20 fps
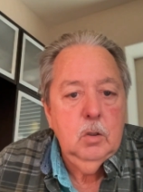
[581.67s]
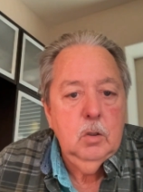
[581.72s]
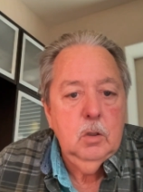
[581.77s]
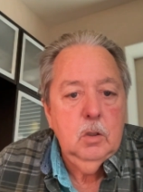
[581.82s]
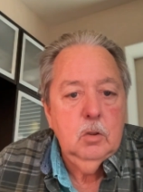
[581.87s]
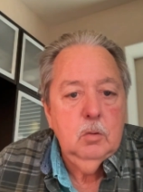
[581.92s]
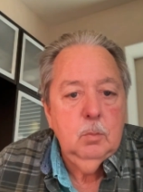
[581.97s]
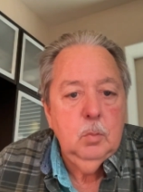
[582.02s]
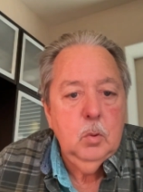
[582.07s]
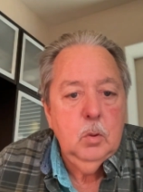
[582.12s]
to
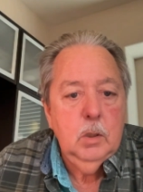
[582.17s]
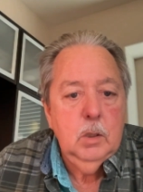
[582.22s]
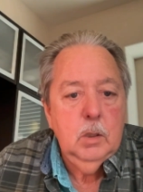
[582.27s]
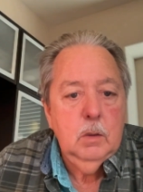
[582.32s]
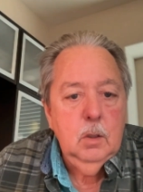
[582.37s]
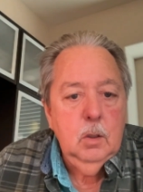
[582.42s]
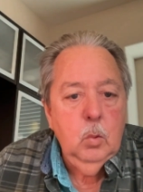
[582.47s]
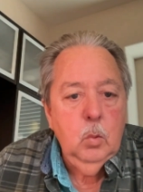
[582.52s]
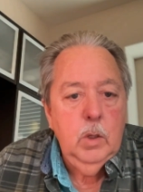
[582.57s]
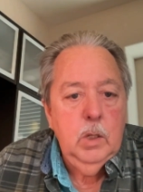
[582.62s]
this point.
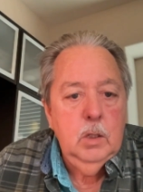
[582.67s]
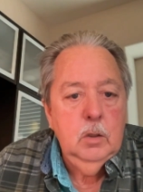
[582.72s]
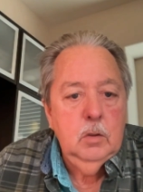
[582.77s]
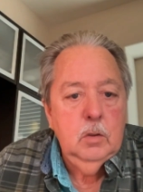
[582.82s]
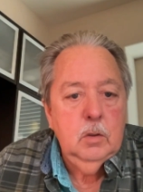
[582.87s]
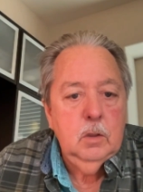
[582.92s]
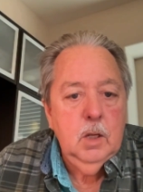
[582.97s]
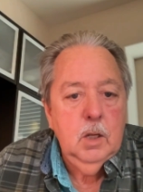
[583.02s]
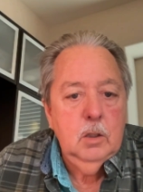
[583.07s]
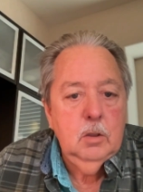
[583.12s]
We
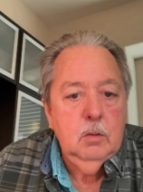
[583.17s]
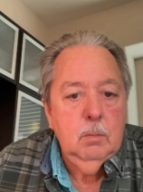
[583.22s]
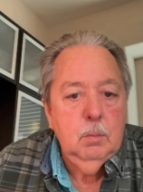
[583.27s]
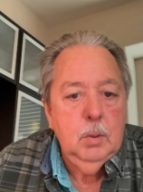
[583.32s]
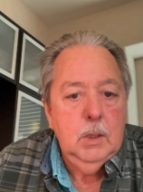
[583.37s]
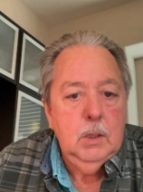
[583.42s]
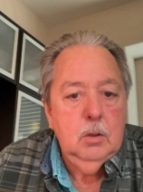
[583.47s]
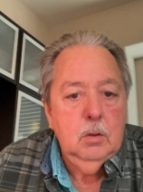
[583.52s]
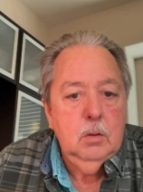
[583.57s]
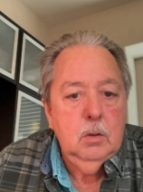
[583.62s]
discussed
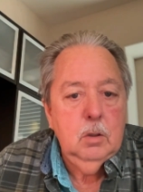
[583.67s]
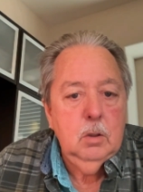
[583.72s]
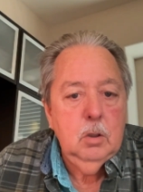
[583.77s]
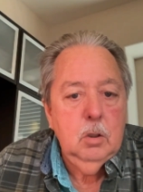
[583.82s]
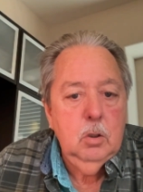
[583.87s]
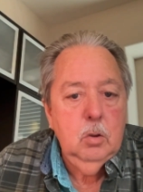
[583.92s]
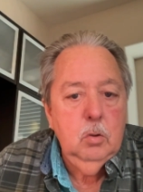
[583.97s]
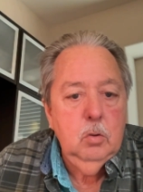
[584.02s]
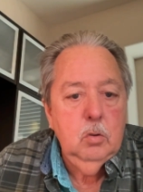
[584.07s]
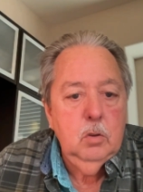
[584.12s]
bits
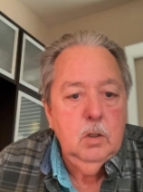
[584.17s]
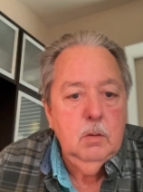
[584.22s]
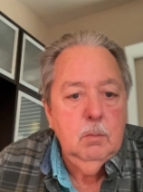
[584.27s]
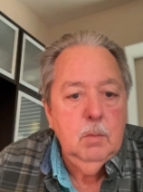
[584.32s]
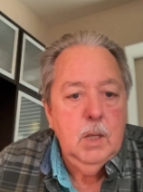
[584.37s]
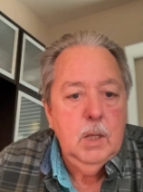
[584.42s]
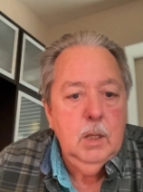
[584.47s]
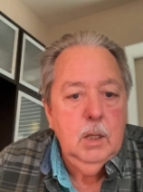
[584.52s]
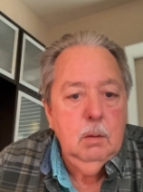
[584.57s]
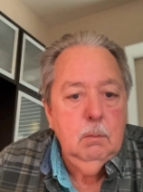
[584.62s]
used in
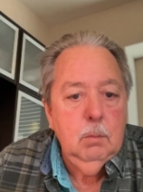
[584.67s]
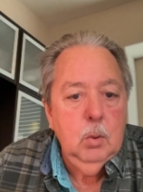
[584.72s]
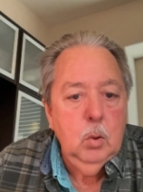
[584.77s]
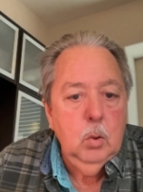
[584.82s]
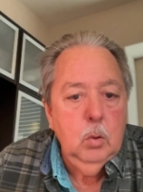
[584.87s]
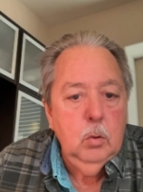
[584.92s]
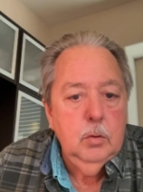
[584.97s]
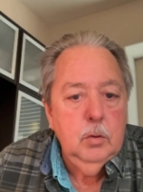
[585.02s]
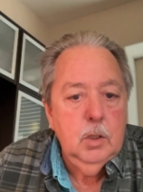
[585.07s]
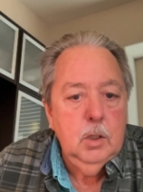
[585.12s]
making
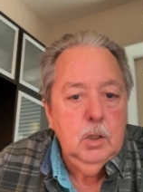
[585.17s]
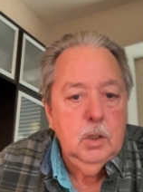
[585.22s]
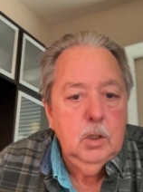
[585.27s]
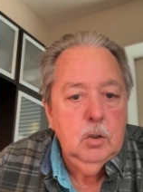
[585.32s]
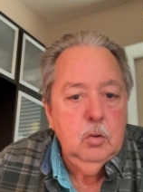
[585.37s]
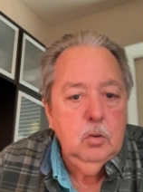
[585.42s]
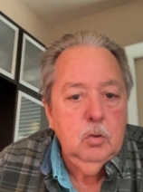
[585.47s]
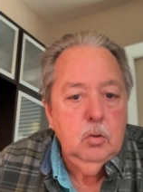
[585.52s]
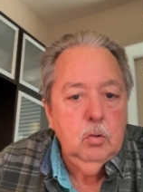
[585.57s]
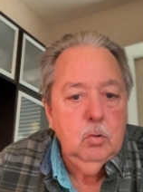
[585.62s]
bowls,
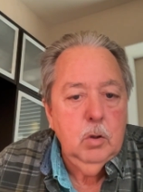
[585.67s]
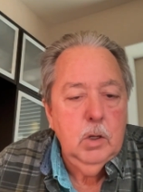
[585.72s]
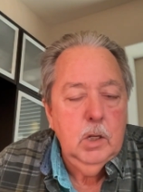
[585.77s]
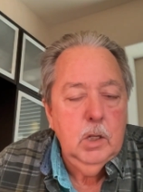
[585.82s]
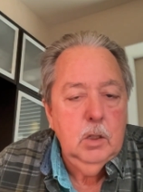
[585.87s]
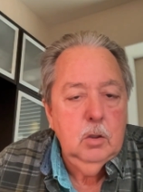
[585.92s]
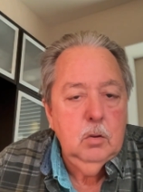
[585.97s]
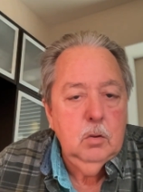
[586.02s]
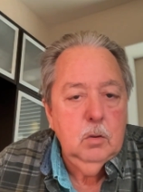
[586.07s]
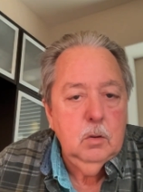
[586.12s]
dishes, and
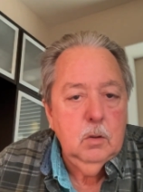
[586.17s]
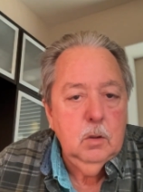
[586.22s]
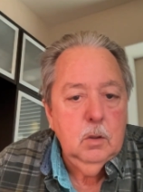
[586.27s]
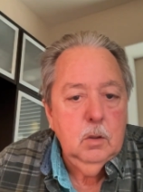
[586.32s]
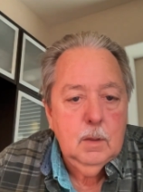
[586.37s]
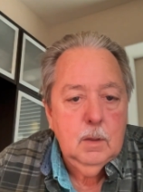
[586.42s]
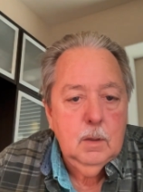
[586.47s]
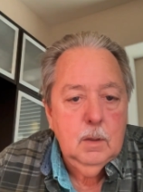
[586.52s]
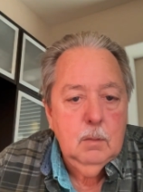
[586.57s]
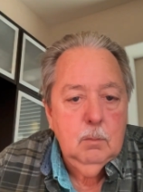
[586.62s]
trays.
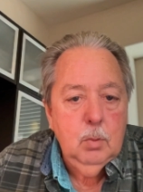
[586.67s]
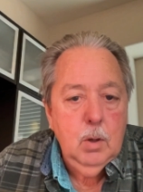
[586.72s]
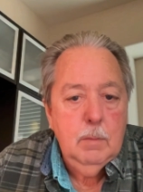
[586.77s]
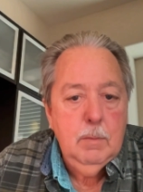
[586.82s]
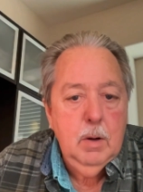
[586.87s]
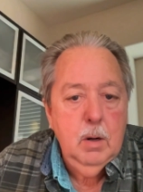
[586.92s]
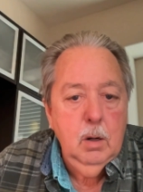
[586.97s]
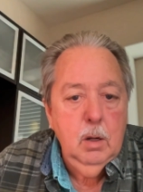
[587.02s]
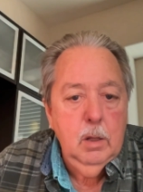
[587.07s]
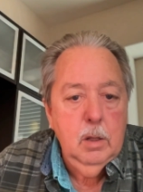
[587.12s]

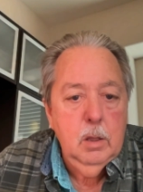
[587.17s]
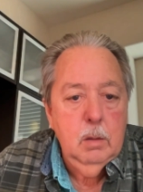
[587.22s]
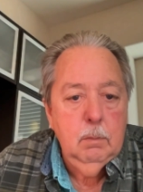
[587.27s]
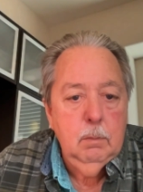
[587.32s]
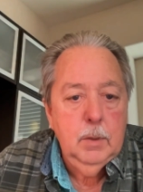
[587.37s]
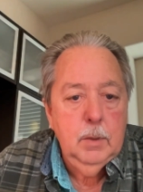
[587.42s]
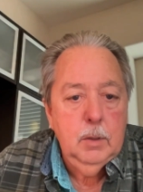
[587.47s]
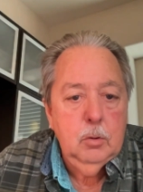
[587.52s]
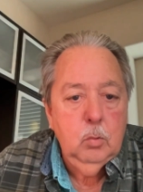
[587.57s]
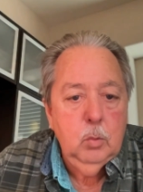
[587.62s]
Primarily the
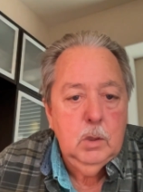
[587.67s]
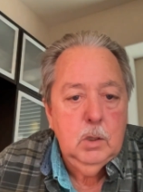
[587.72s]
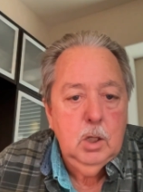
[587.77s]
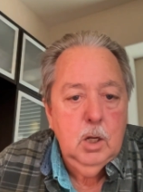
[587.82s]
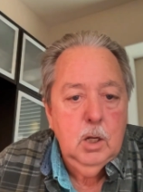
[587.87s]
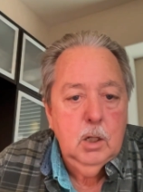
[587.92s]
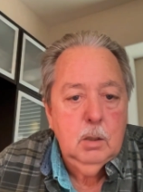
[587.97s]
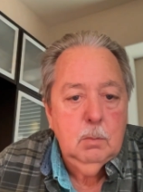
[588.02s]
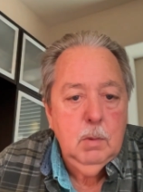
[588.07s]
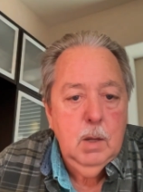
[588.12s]
bits we
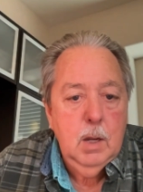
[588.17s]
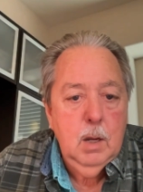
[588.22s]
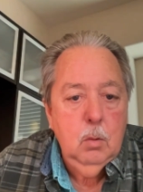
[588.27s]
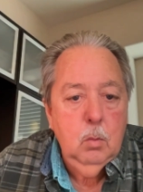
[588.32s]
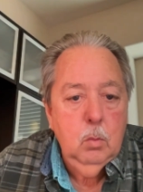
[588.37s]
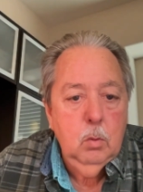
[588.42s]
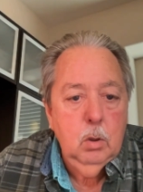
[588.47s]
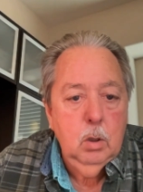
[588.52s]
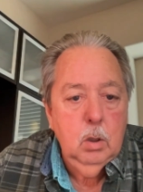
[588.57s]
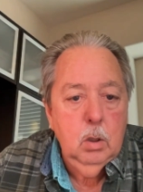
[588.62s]
talked about
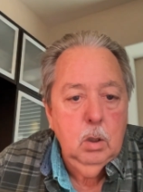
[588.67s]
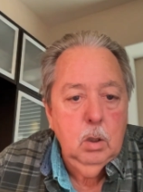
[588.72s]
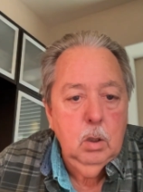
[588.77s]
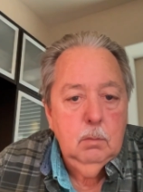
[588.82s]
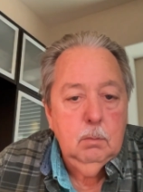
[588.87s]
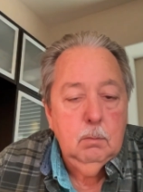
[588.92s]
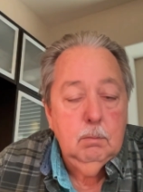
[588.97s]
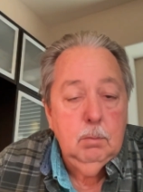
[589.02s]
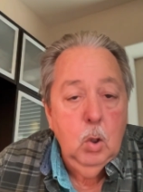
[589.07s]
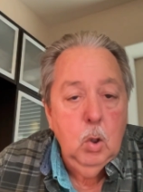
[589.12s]
were
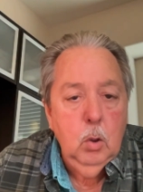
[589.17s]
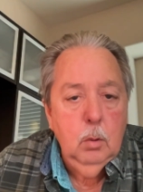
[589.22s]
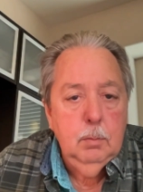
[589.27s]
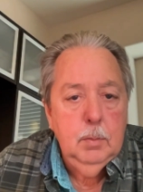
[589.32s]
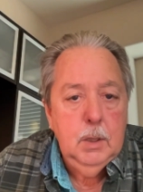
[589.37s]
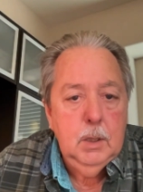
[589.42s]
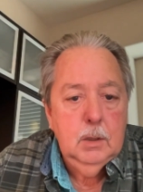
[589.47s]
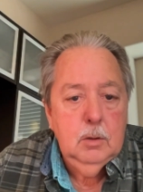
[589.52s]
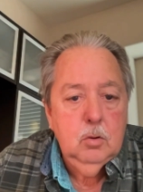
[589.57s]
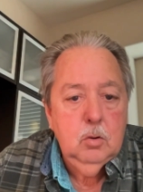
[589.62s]
bowl
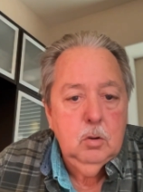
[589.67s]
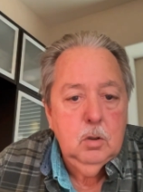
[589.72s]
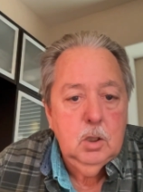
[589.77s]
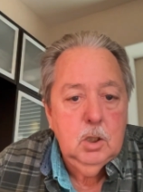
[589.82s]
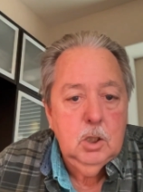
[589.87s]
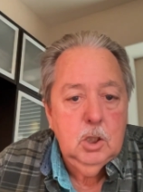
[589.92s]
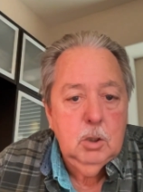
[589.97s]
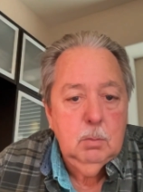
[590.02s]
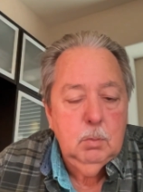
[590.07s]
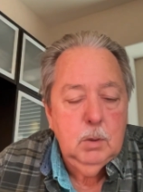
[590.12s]
bits or
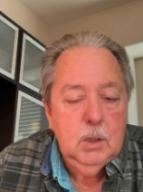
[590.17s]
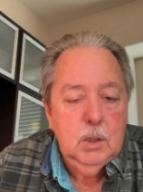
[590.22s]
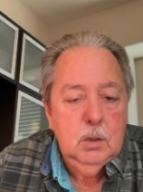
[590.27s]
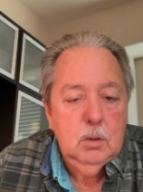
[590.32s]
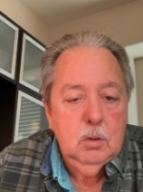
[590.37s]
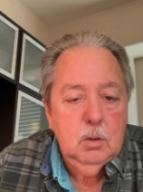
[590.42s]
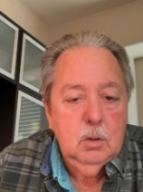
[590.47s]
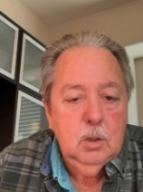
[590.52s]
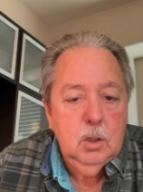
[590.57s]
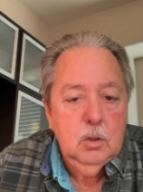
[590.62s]
dish
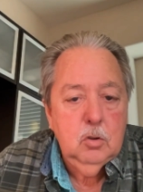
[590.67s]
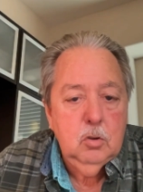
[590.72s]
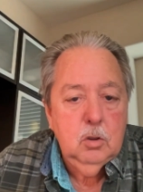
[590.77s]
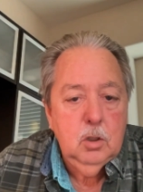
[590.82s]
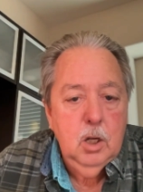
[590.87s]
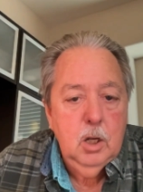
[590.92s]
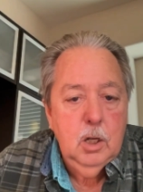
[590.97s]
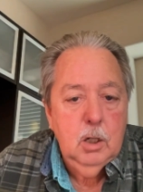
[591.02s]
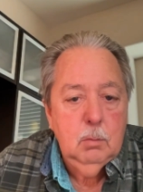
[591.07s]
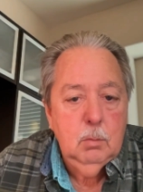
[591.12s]
bits, they're
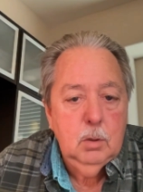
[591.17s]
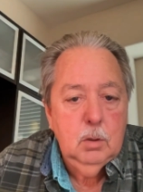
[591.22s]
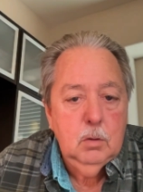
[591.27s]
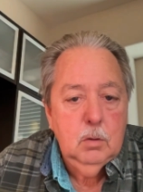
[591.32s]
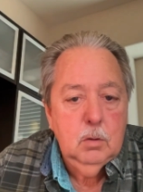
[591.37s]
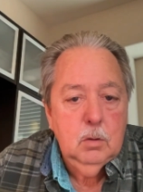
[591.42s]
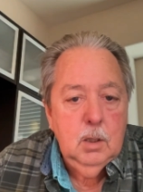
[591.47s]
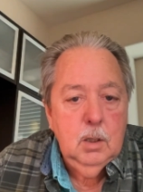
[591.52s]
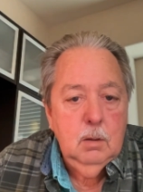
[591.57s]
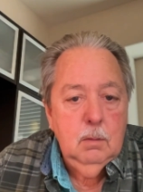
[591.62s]

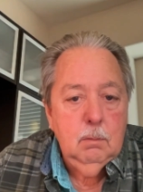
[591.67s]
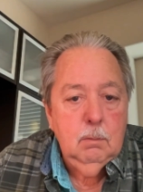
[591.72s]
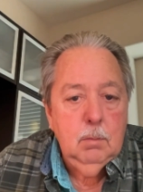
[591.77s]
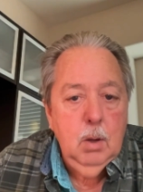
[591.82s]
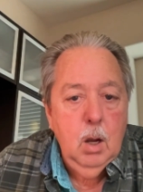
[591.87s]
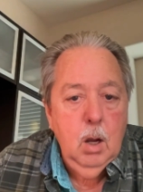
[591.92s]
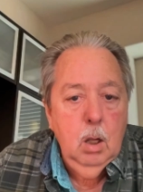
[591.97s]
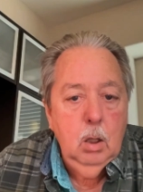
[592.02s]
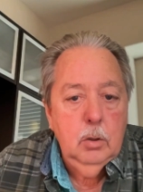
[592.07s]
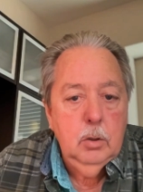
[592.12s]
synonymous,
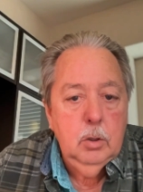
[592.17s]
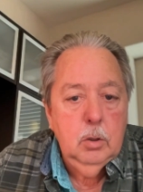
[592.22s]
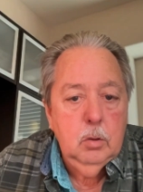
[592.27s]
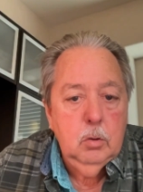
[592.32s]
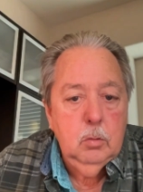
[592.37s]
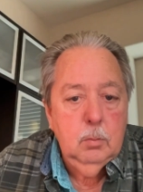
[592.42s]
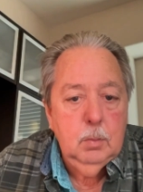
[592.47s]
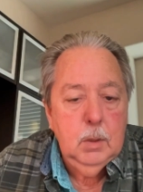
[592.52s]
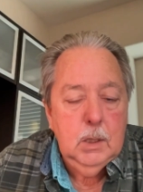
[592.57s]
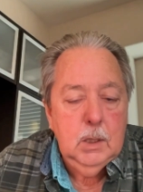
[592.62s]
ball
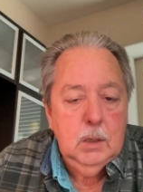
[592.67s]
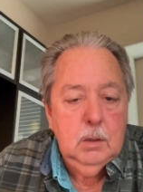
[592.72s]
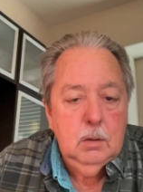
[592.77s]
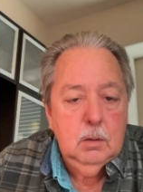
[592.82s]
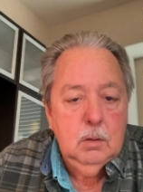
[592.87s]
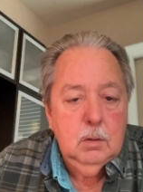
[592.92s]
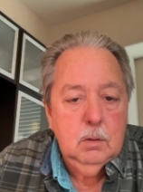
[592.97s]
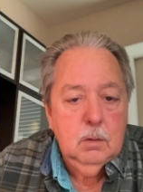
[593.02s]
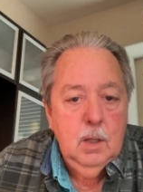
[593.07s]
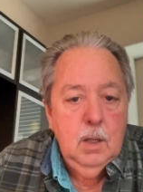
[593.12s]
nose
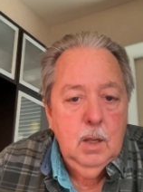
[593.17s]
bits,